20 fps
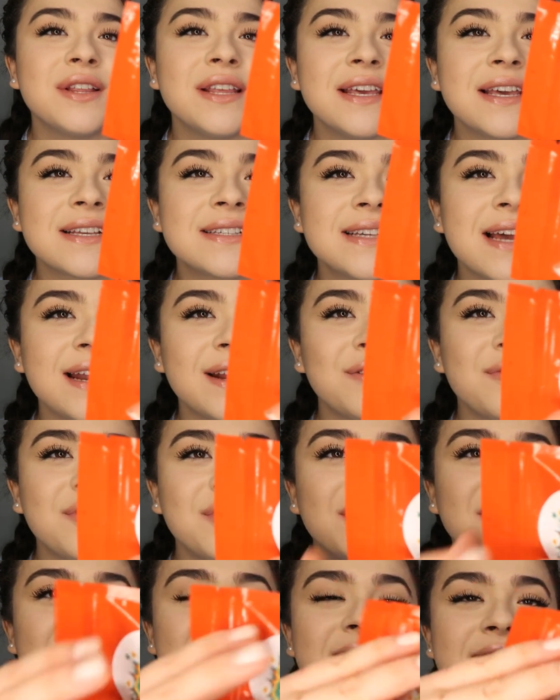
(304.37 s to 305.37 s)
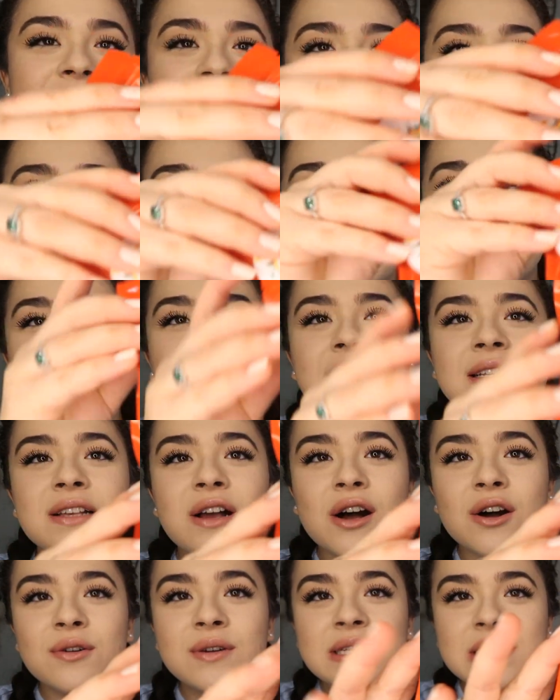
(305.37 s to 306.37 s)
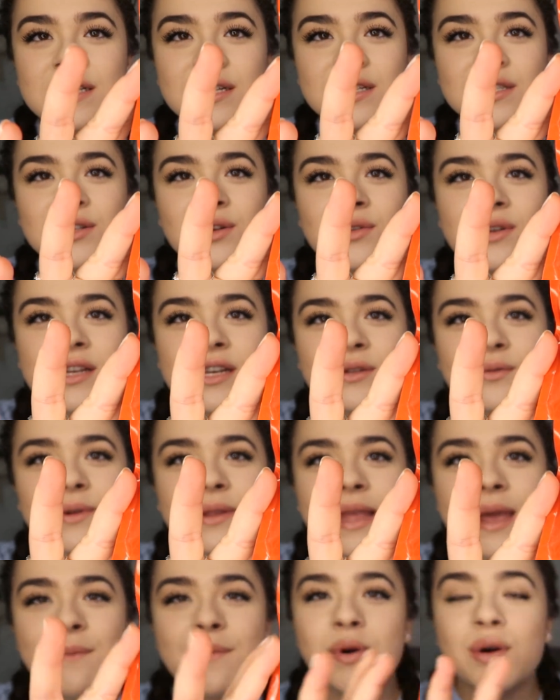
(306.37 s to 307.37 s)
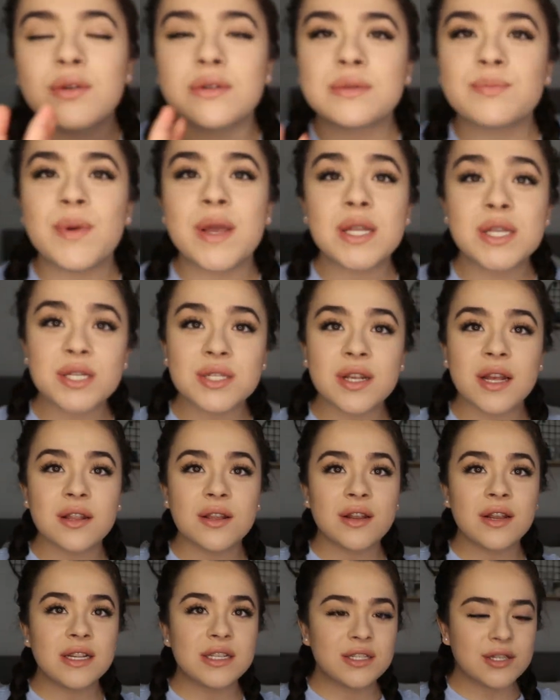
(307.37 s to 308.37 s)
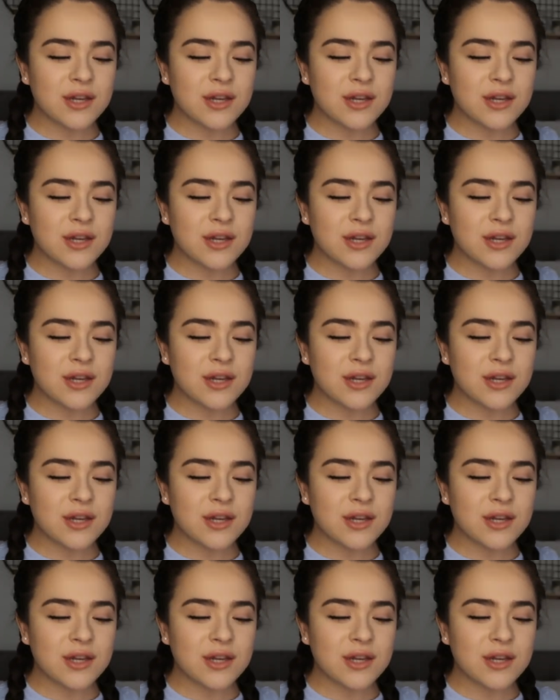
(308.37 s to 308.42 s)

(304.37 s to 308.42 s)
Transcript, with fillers: really excited for these. These always look so good when they post pictures on their